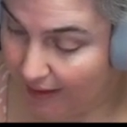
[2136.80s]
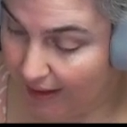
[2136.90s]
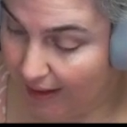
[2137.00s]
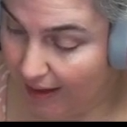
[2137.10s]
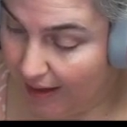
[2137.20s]

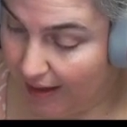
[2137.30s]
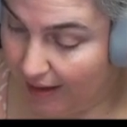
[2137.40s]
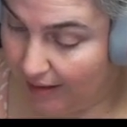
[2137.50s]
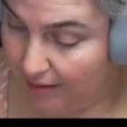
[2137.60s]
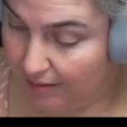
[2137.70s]

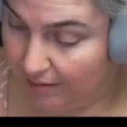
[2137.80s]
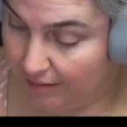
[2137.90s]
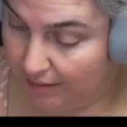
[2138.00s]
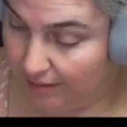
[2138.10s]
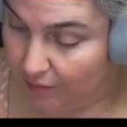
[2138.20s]
and
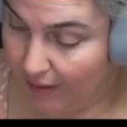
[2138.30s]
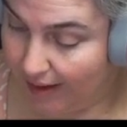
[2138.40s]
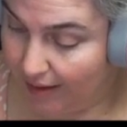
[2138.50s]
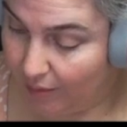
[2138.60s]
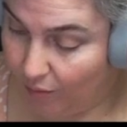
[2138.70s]
he says, well, how
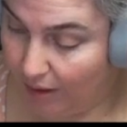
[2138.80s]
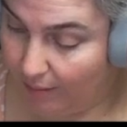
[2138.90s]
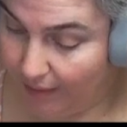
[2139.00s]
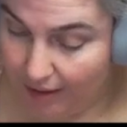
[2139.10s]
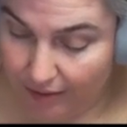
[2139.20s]
do you want a
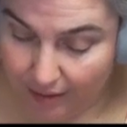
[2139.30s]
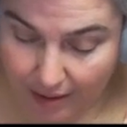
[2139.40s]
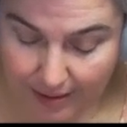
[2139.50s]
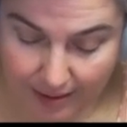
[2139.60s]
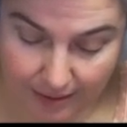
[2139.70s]

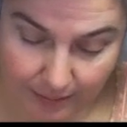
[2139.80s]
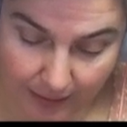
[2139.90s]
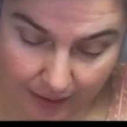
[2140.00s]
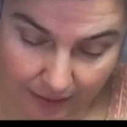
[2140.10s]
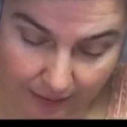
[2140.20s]
marathon next
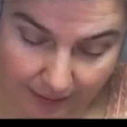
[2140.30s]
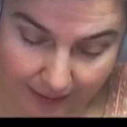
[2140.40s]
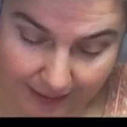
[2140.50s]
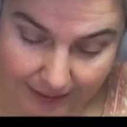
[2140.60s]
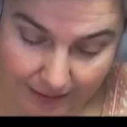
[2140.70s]
month? And the
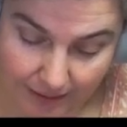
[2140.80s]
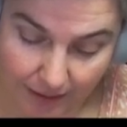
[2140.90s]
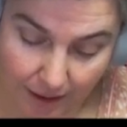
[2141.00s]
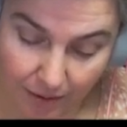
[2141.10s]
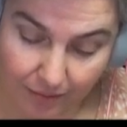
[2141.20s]
next thing you
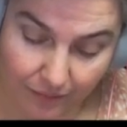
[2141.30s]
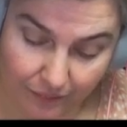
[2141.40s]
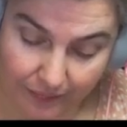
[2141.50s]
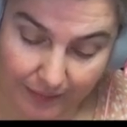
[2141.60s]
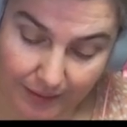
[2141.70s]
know,
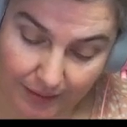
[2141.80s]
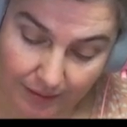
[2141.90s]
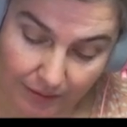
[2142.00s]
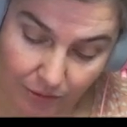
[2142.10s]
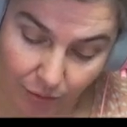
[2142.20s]

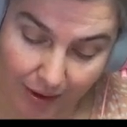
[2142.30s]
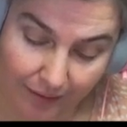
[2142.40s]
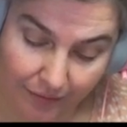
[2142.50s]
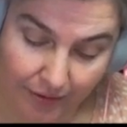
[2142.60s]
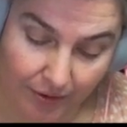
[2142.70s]

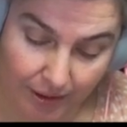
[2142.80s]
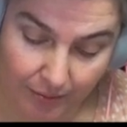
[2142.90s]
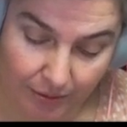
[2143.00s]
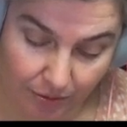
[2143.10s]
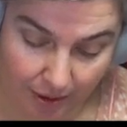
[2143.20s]
1230
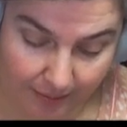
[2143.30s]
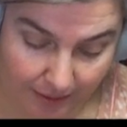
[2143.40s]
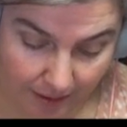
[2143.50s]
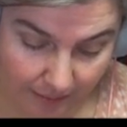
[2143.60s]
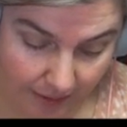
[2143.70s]
was dropped
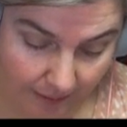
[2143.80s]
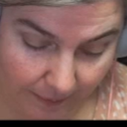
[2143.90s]
on me.